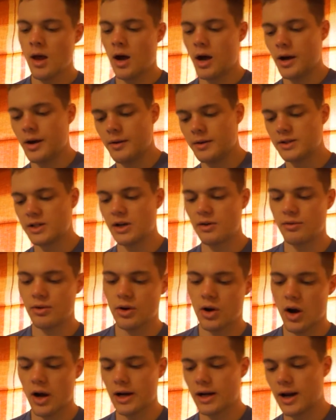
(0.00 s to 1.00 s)
I know a general
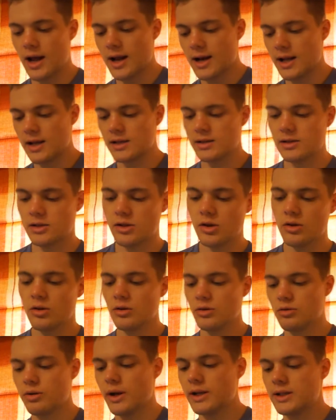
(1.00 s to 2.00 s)
guideline is 20
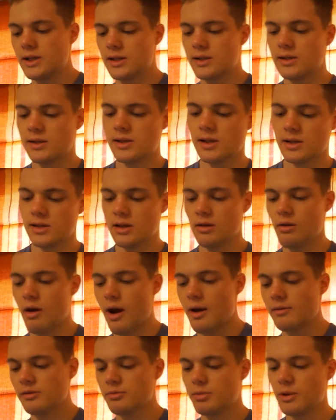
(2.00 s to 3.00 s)
to 60 grams